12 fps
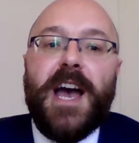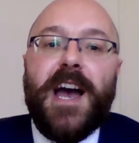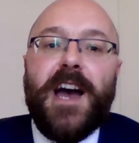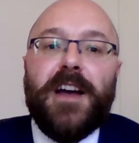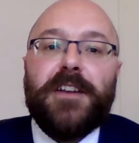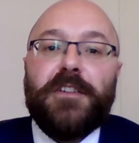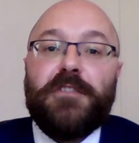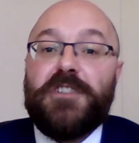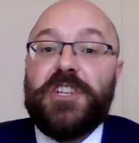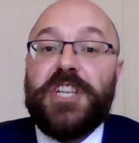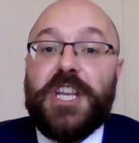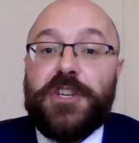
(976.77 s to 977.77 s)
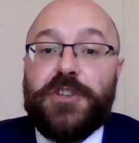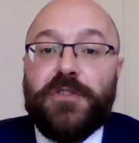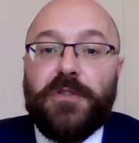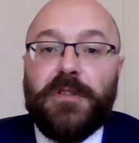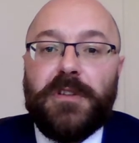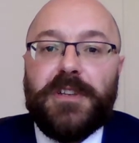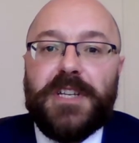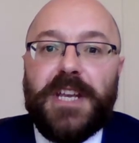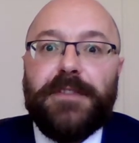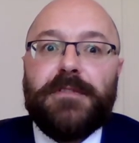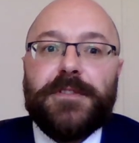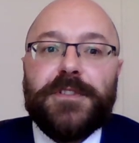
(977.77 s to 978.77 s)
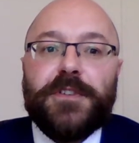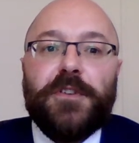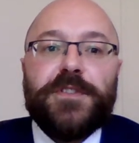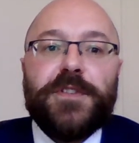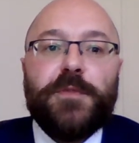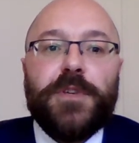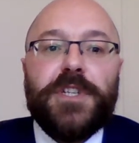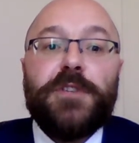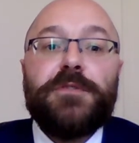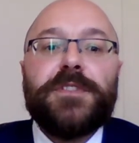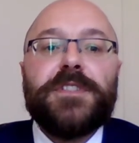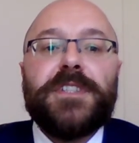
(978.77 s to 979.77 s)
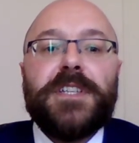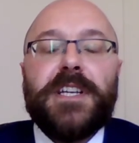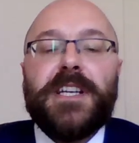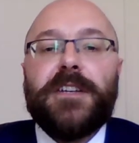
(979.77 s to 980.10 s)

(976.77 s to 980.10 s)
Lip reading: and are additional and different to costs that we used to see